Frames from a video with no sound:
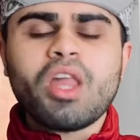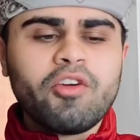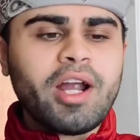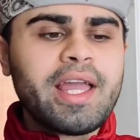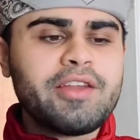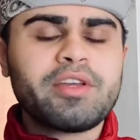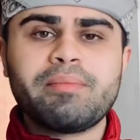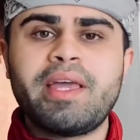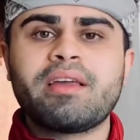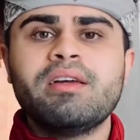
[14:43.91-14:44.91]
right and you
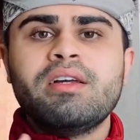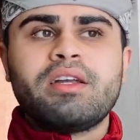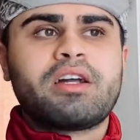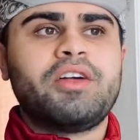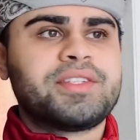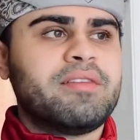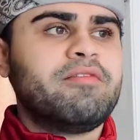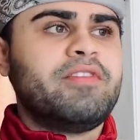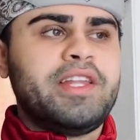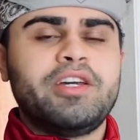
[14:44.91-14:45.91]
can make
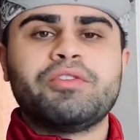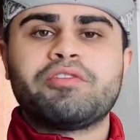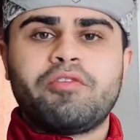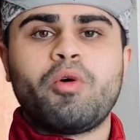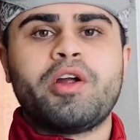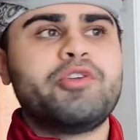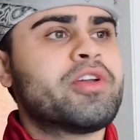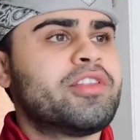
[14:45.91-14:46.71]
custom videos for it you,